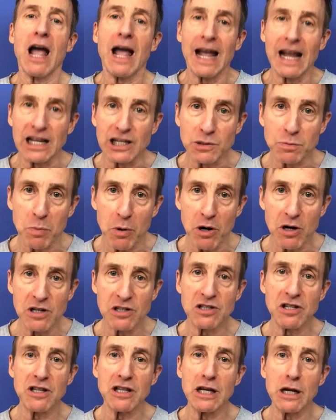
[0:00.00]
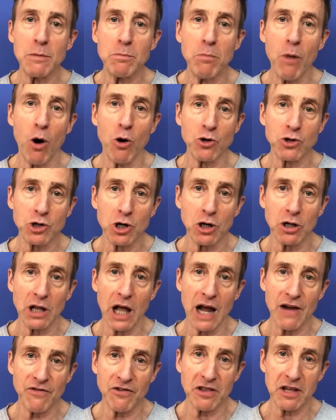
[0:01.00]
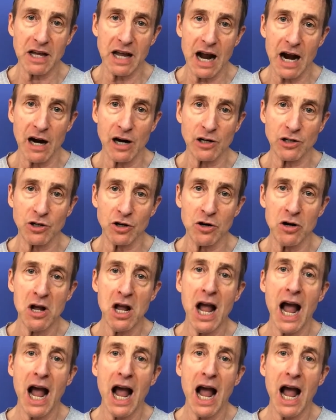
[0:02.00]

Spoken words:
experiencing the emotional life of the character,